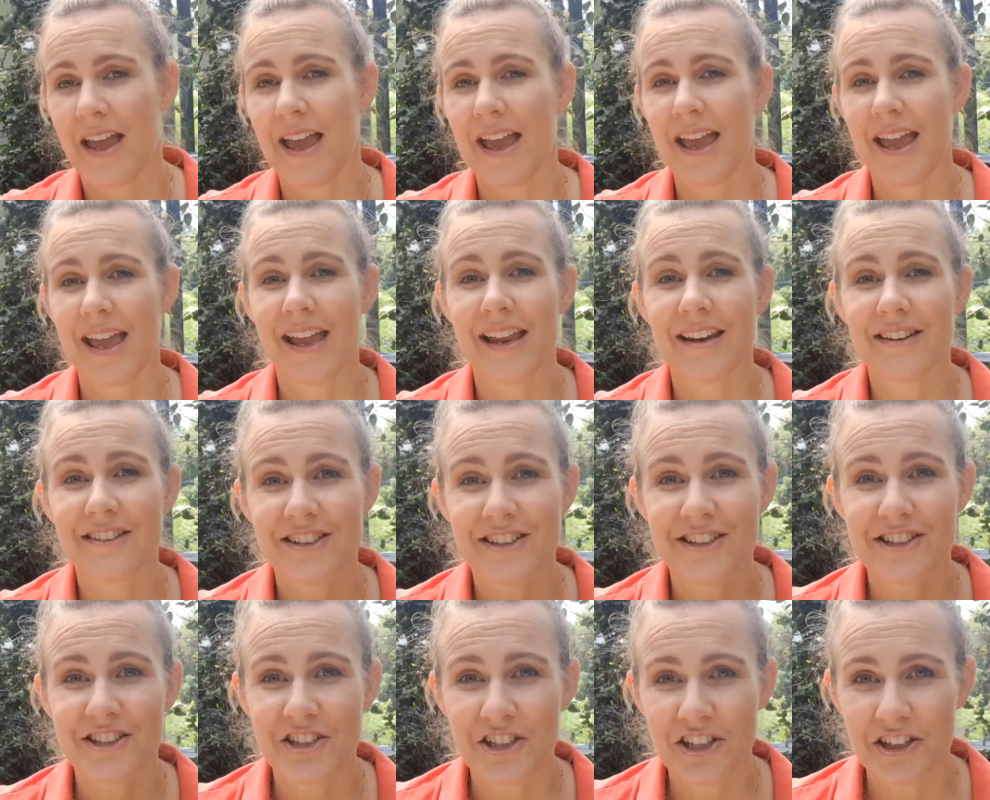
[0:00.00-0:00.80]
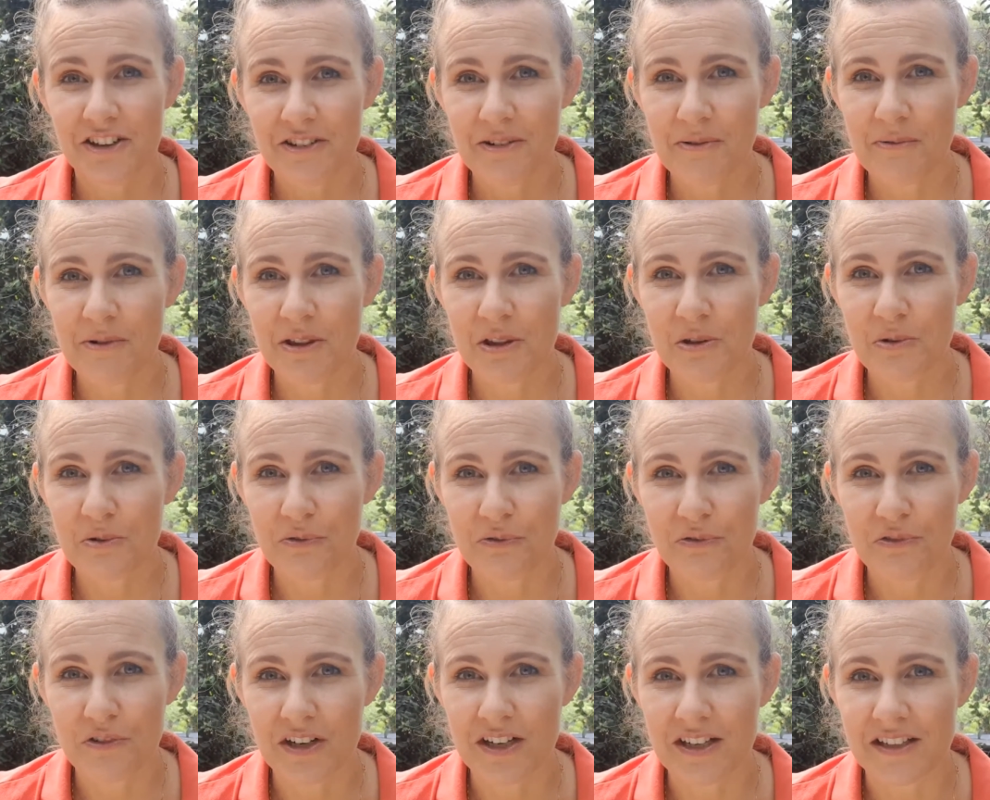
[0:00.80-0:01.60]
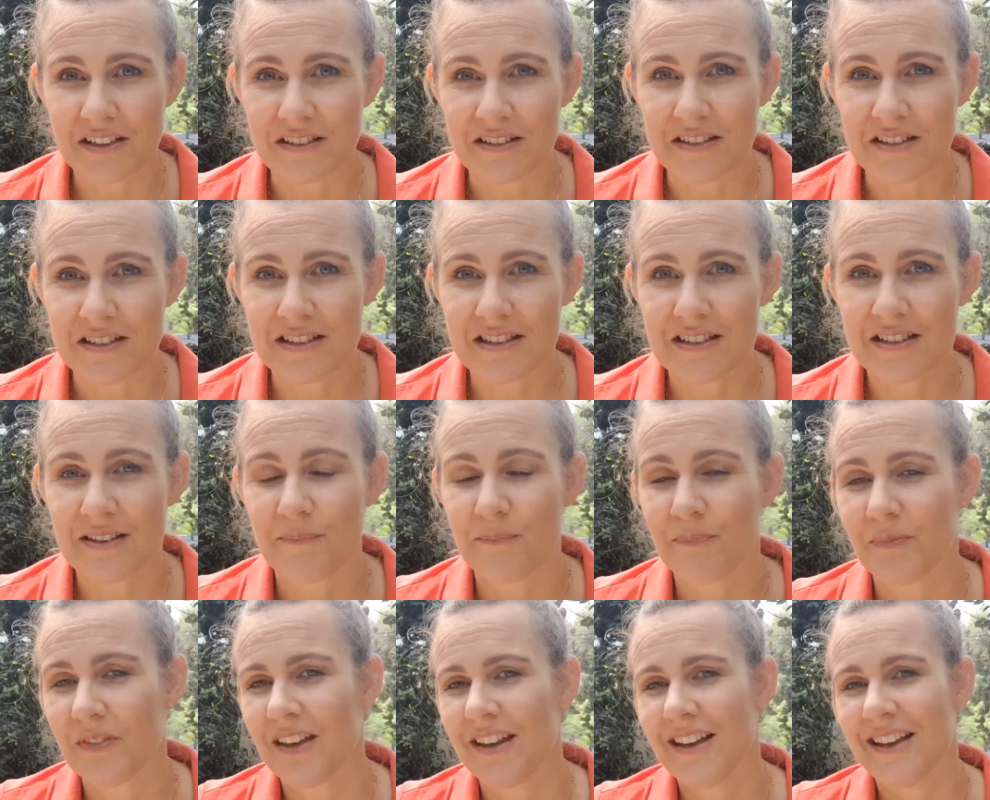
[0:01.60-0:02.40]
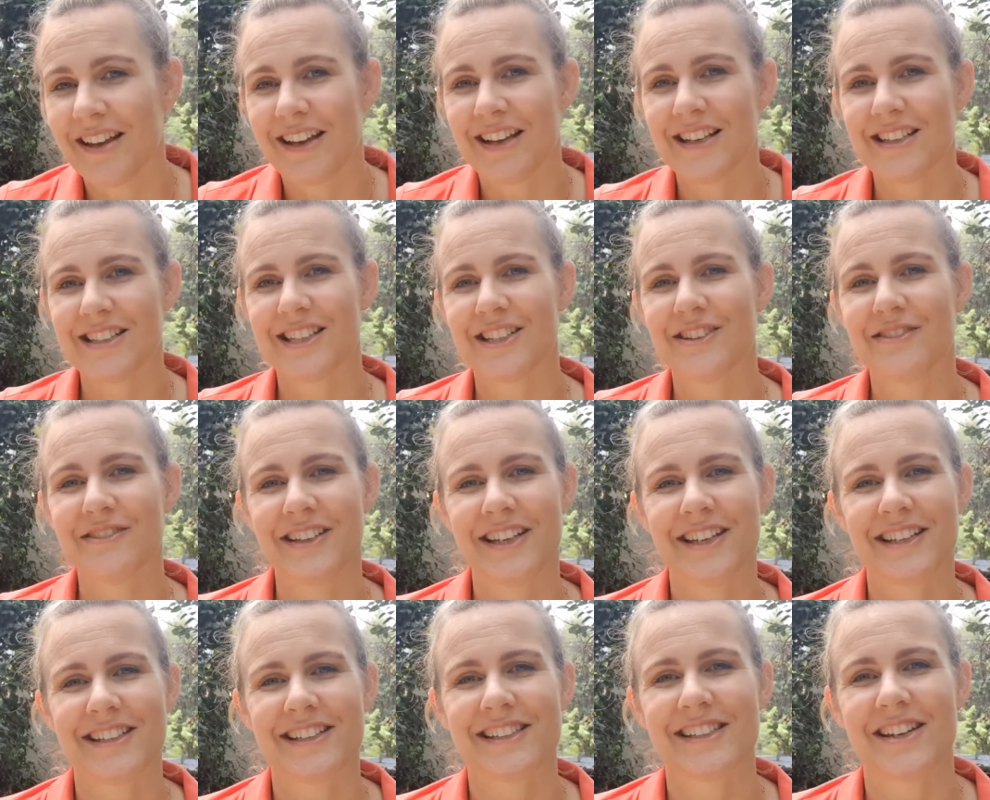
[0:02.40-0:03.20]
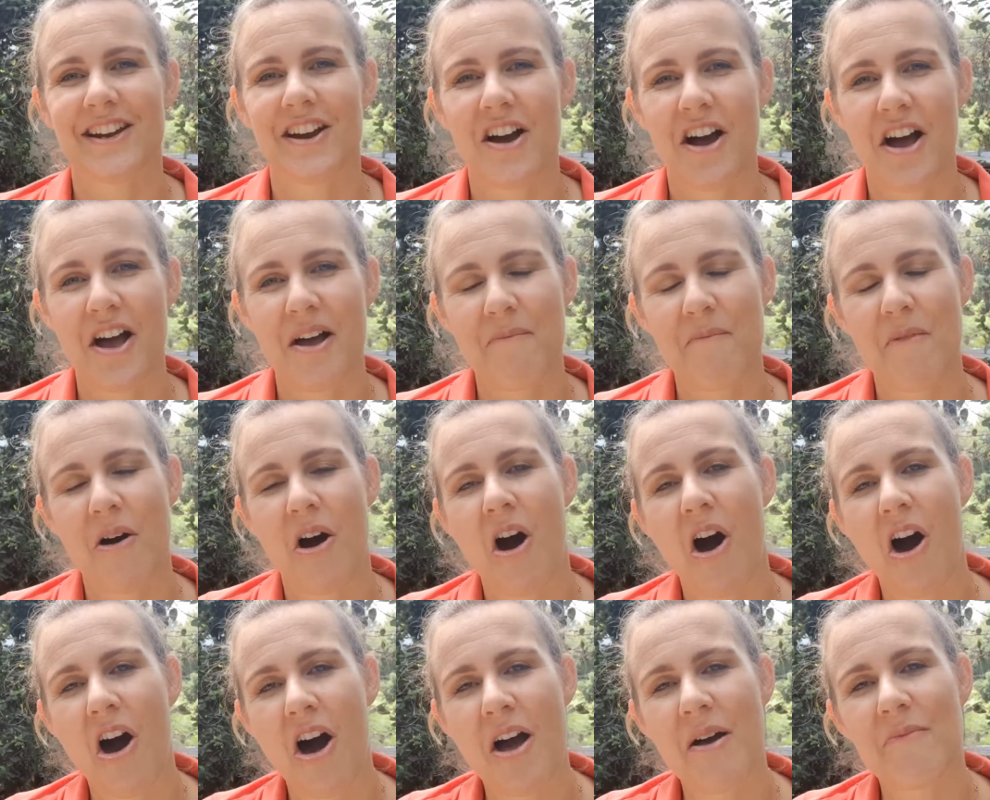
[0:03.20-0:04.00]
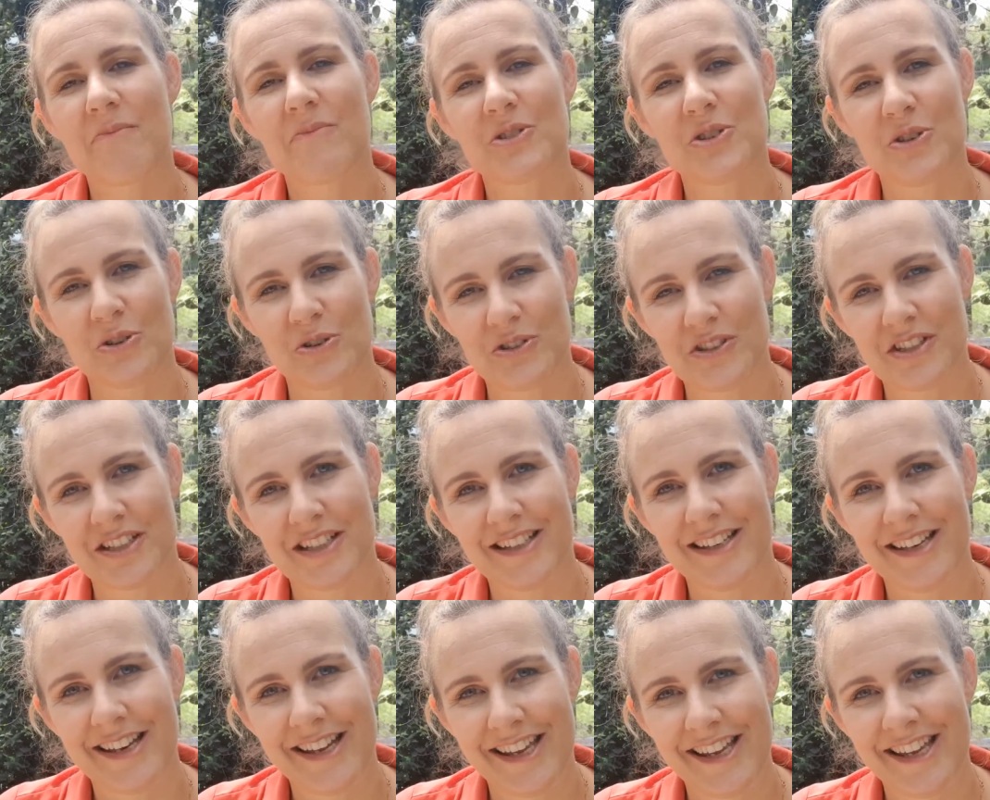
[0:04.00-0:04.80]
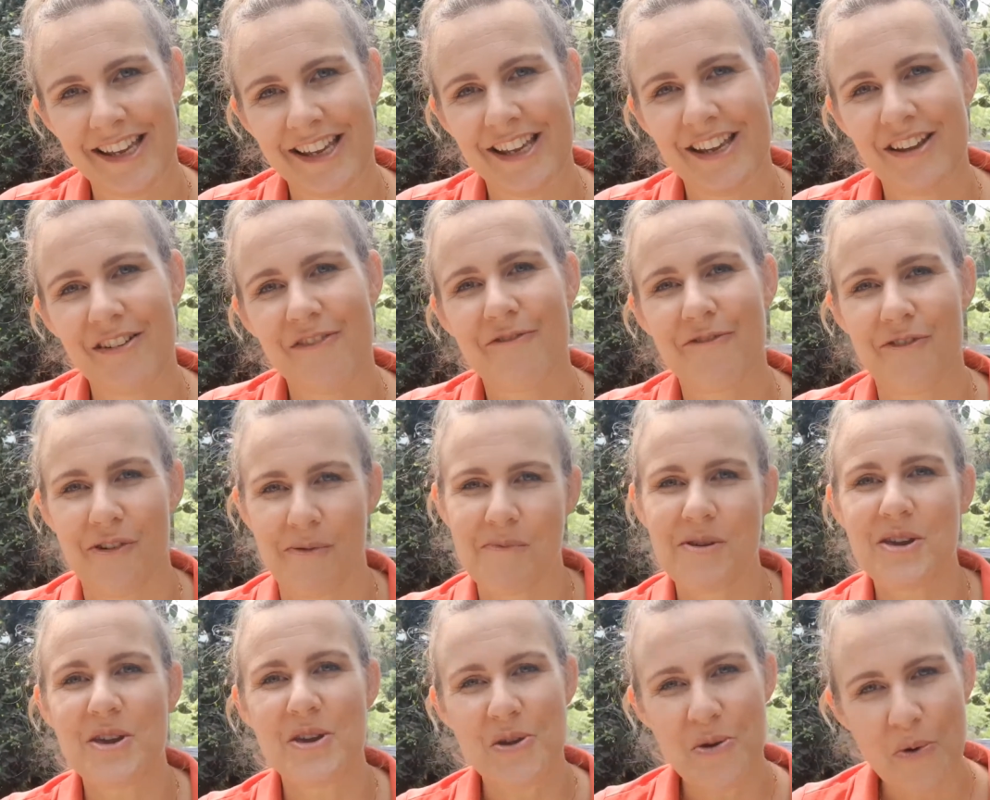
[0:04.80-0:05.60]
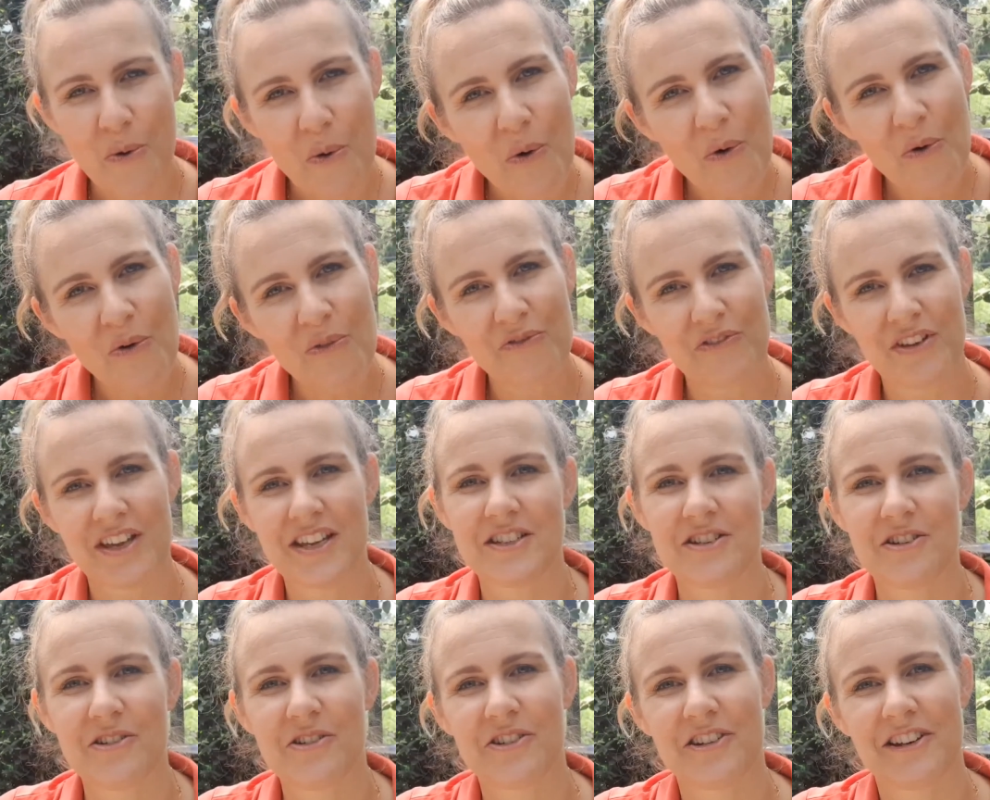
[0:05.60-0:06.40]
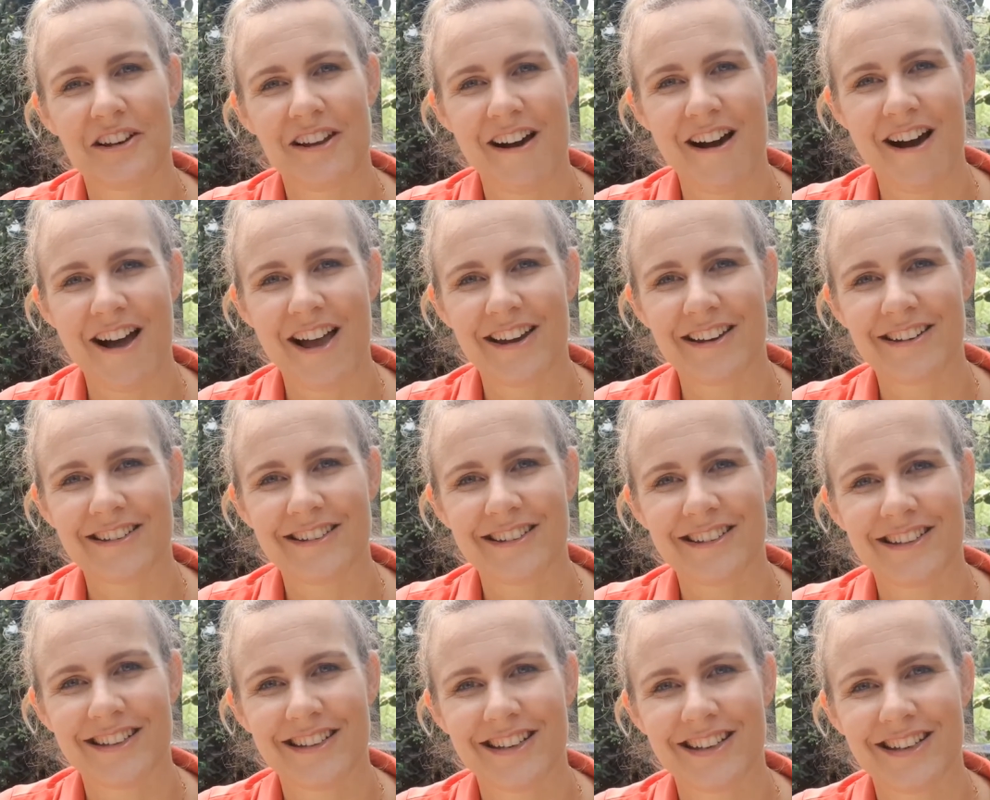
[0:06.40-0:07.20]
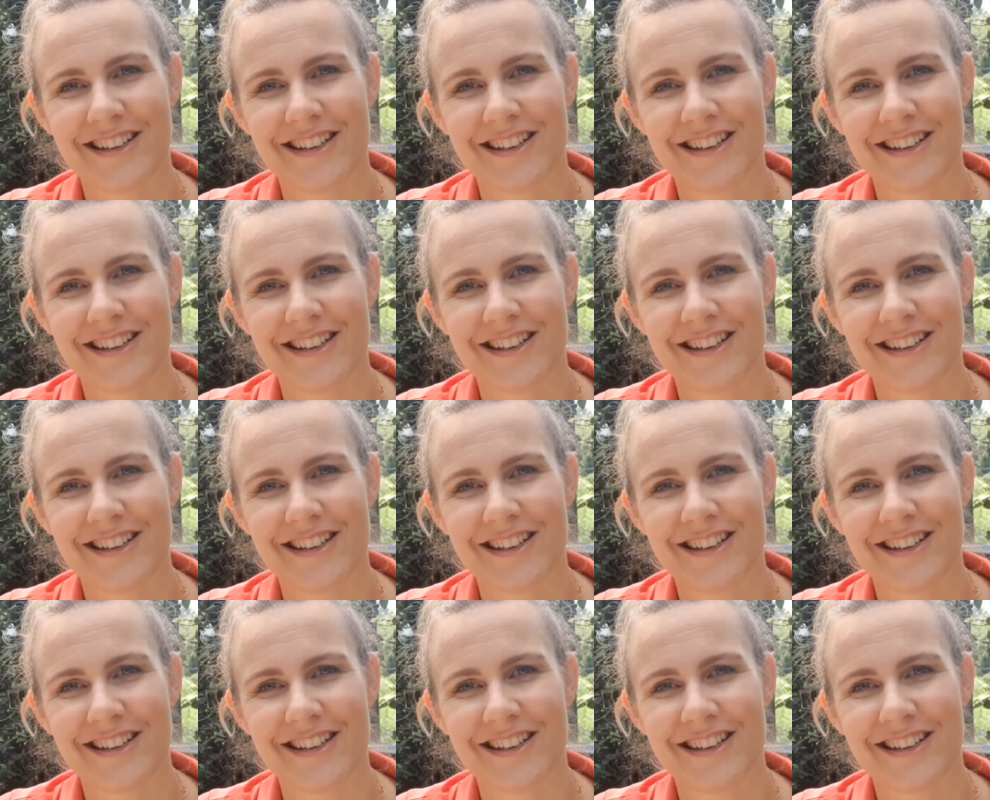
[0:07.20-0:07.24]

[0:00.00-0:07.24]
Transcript: and share it with your friends. Until next time, I'm Dr. Lee from Your Vet Online.